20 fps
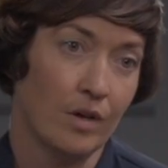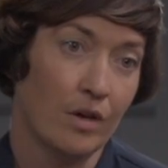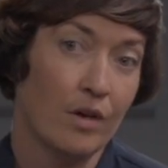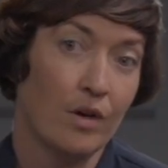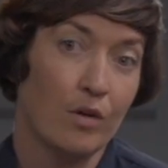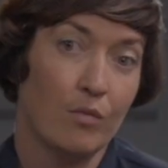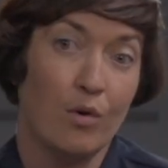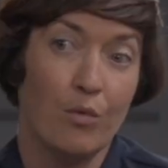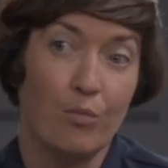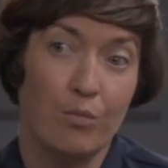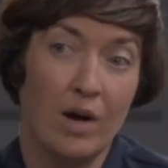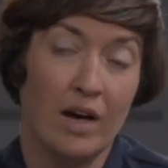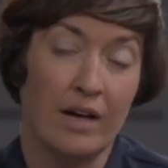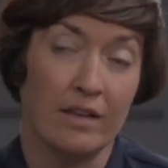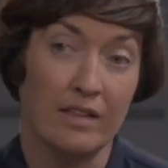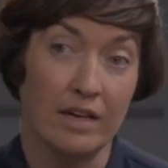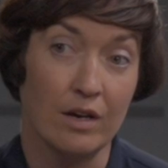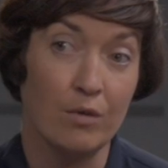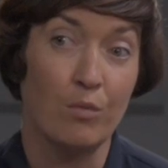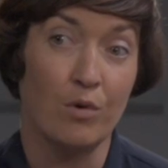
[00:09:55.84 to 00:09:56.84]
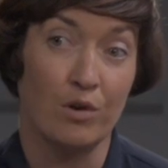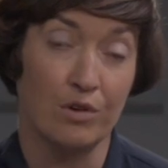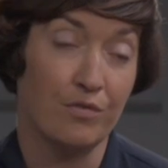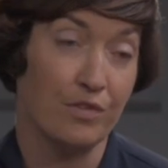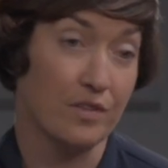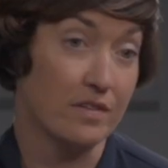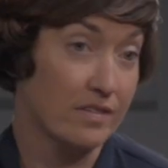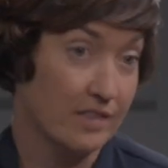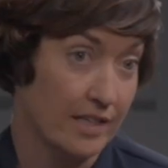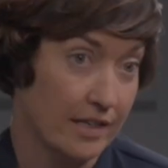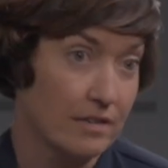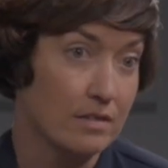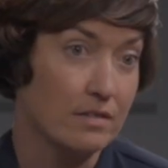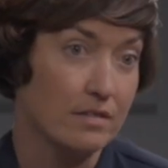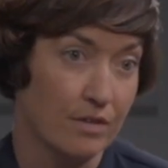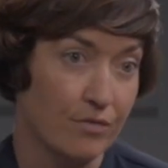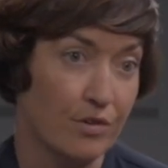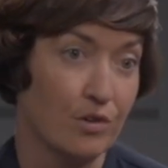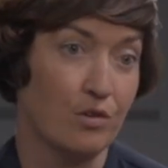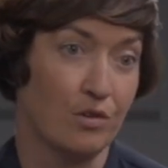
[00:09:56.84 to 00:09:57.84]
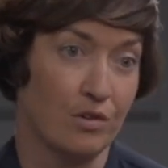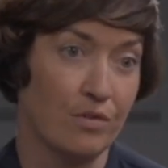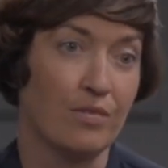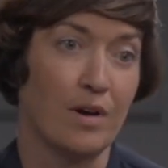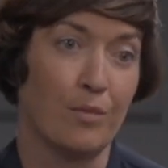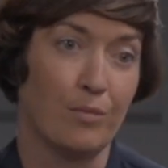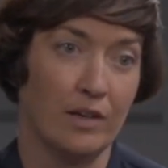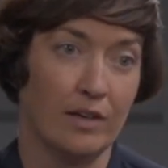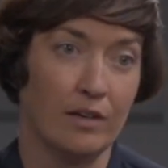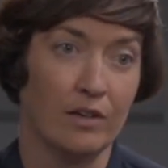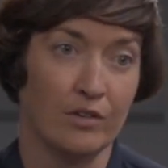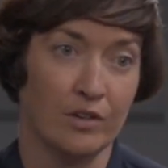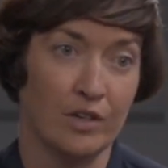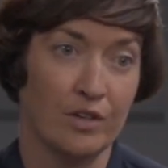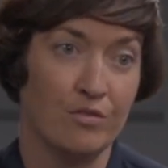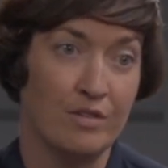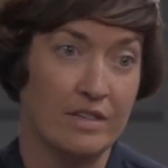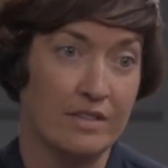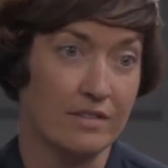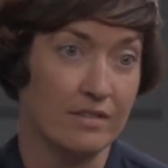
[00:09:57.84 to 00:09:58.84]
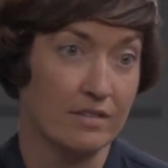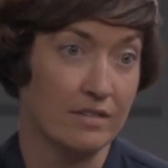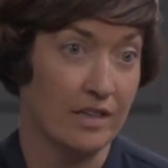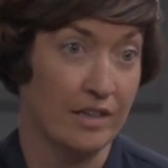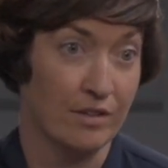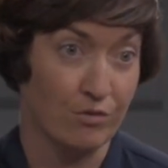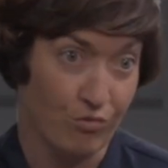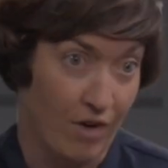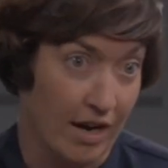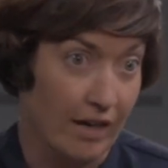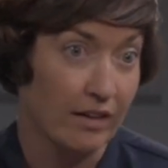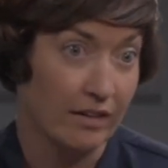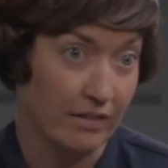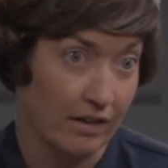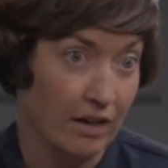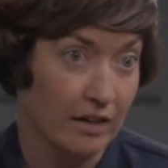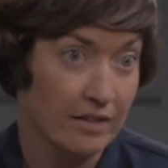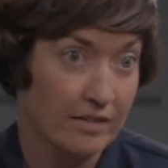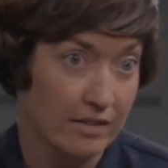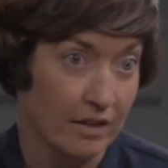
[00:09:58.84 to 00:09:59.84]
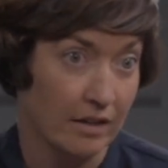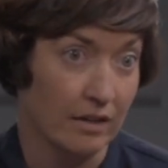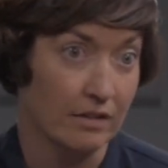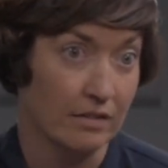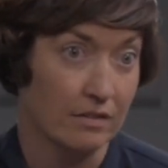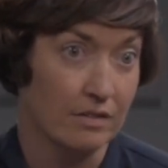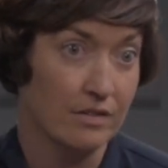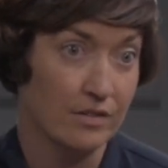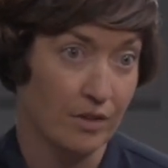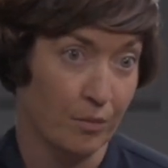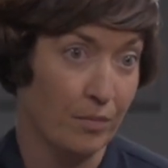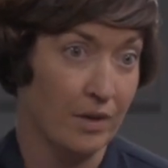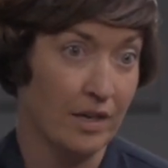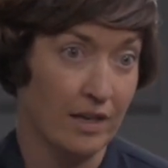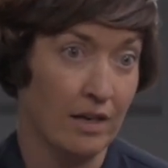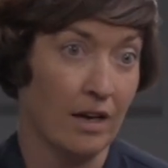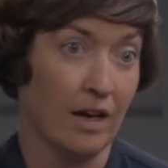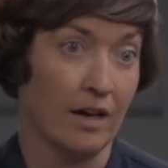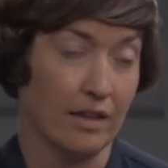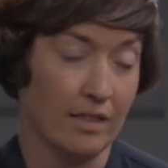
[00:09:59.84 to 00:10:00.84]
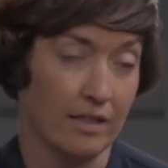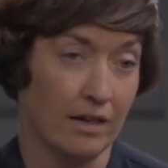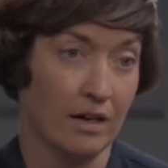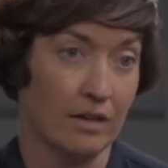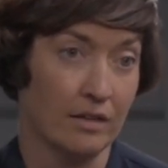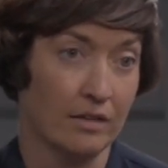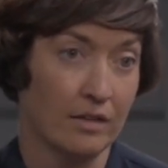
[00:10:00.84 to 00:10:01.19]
Well, I think one of the skills of a good family lawyer is recognising somebody like that